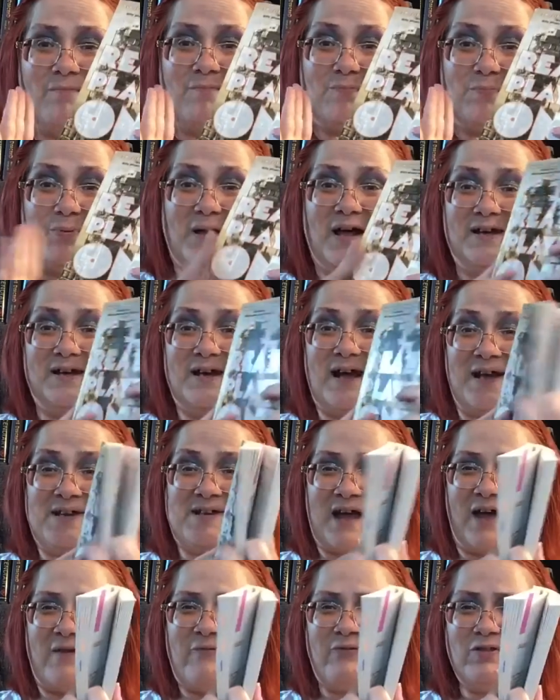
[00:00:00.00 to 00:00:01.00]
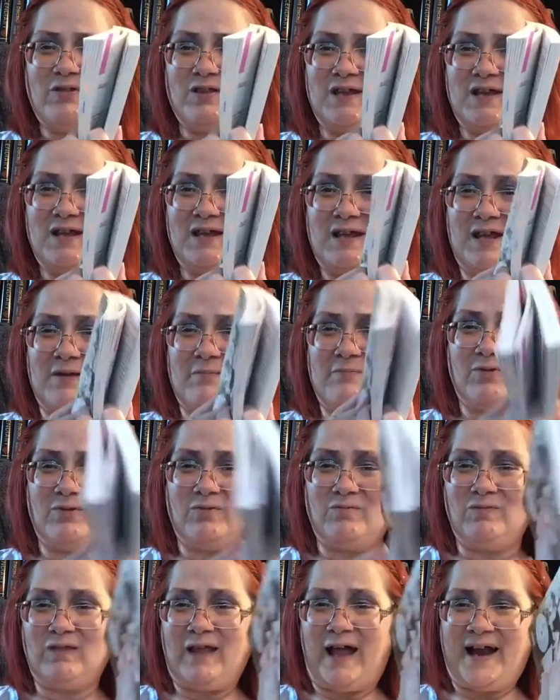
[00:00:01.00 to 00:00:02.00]
But I definitely am
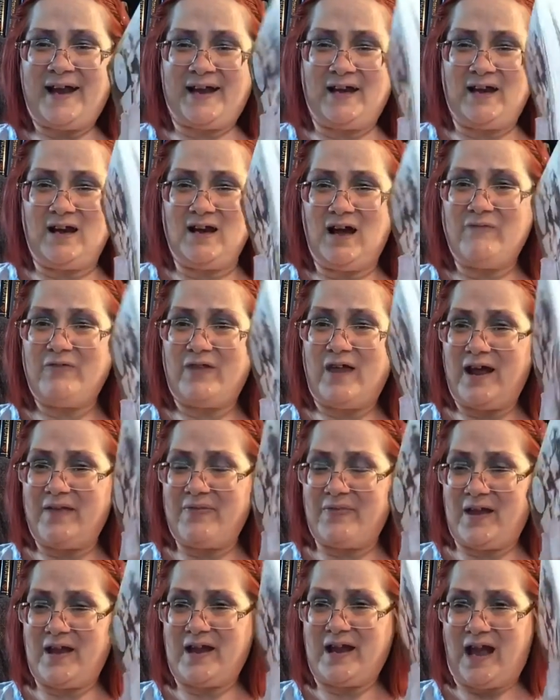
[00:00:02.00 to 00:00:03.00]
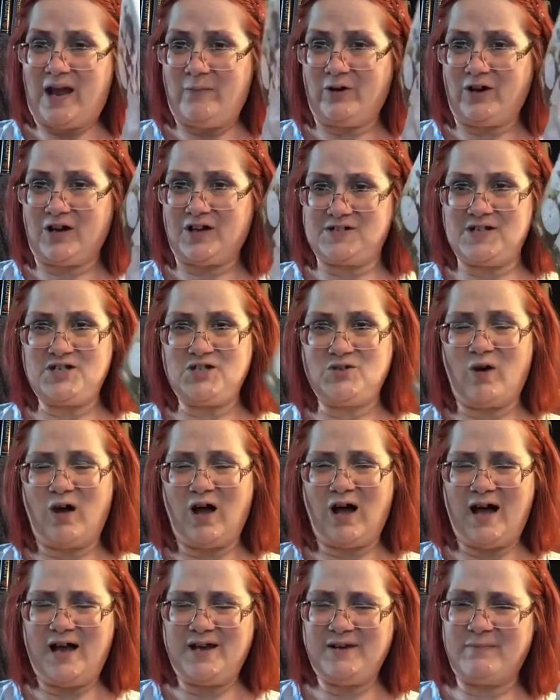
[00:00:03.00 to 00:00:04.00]
liking it enough that I think I will continue
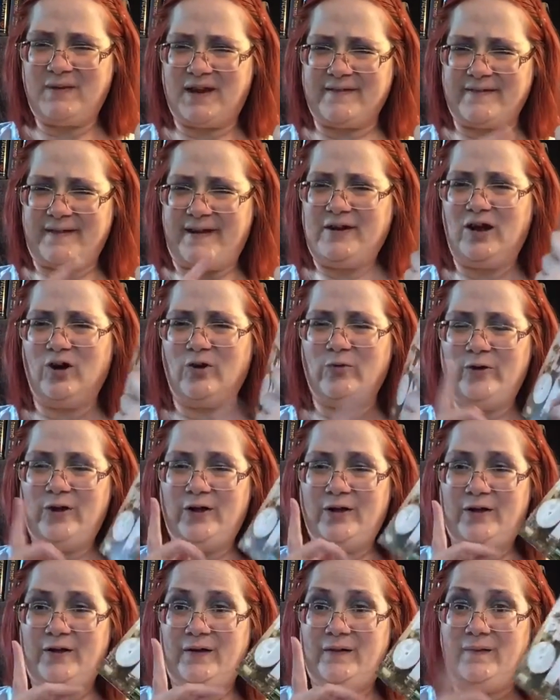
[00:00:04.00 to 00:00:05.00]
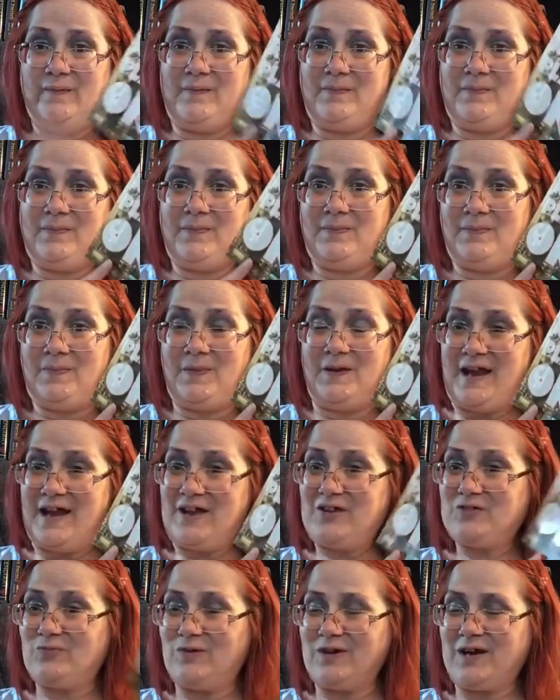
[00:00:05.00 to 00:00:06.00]
on because I know the
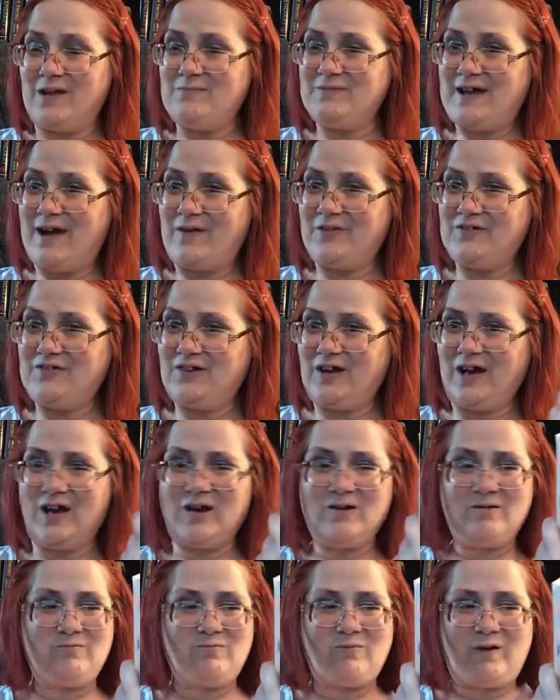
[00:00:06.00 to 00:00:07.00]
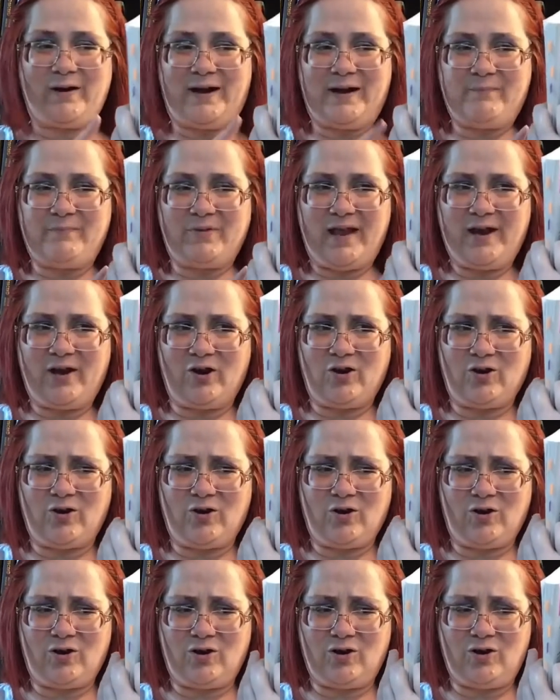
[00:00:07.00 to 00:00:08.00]
next one comes out this year, Ready
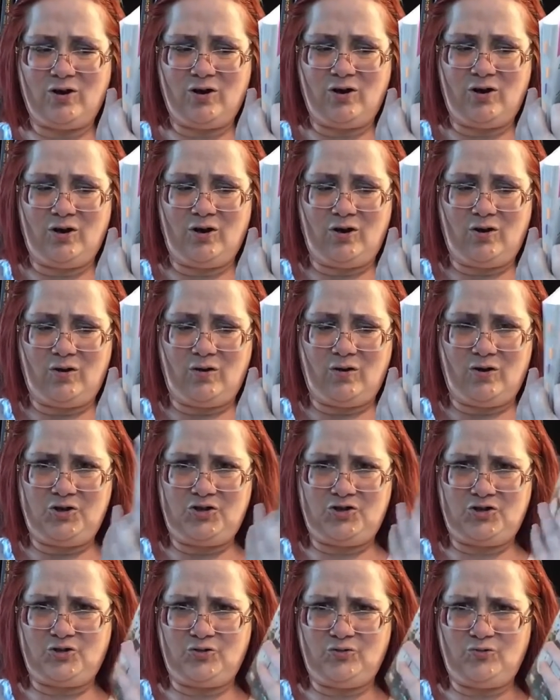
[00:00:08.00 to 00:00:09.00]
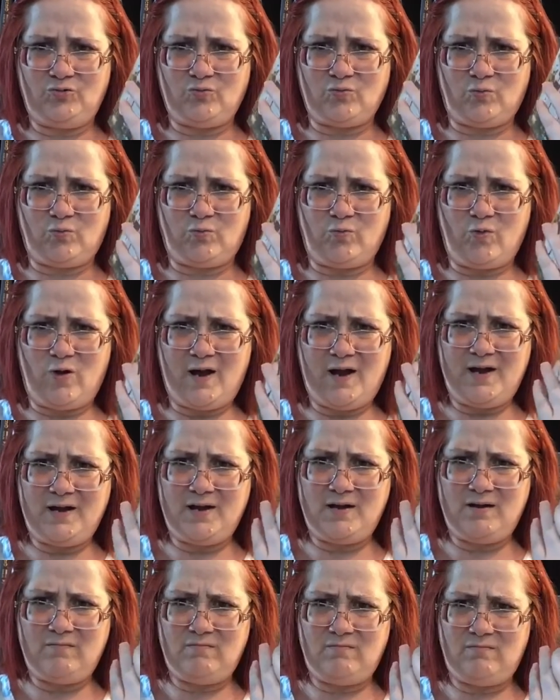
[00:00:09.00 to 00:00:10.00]
Player Two,
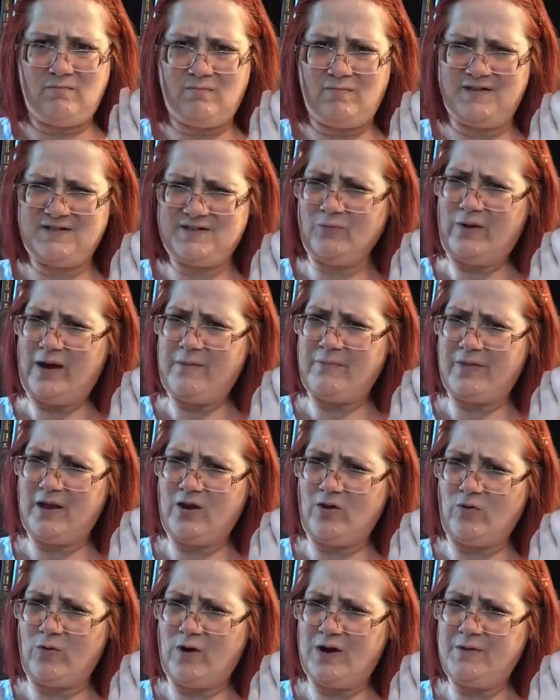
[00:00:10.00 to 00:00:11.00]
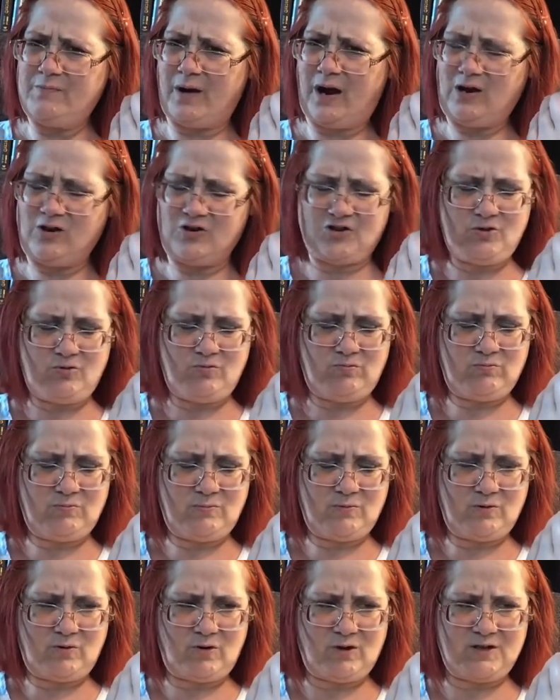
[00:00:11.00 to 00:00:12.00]
One. Is it Ready Player One Part Two,
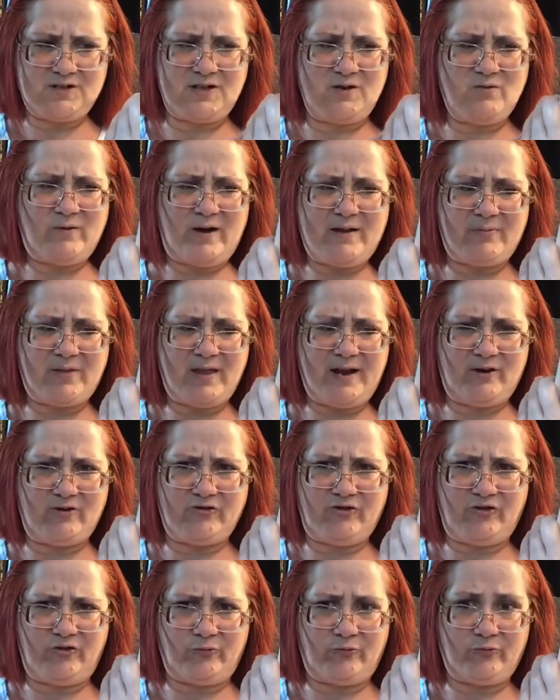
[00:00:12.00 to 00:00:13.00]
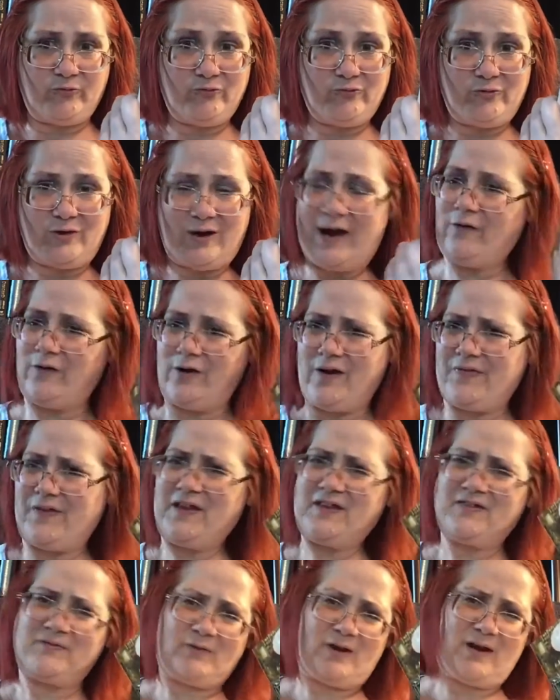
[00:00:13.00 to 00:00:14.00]
or is it Ready Player Two? I don't know. I
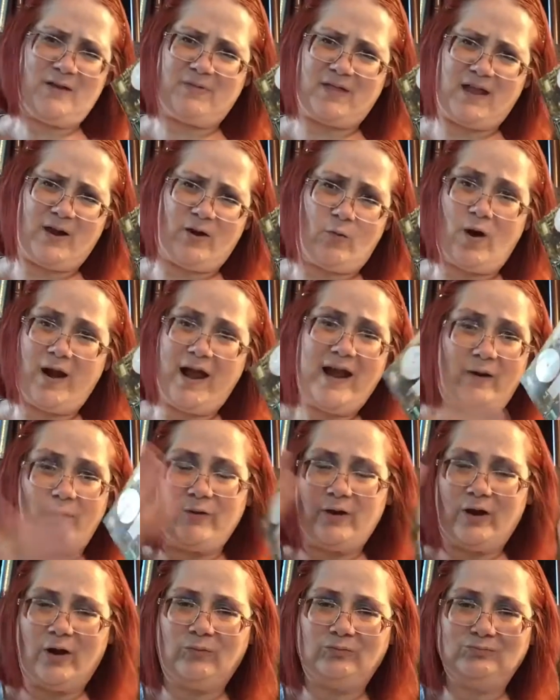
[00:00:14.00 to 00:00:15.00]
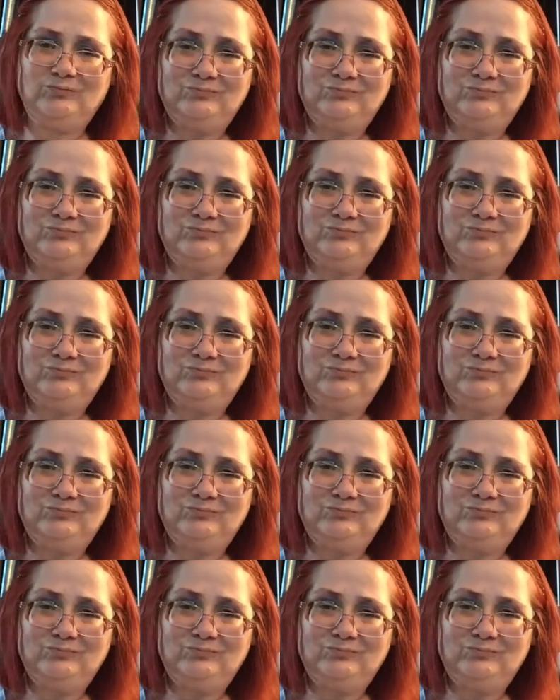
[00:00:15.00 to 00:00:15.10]
think it's Ready Player One. I don't know.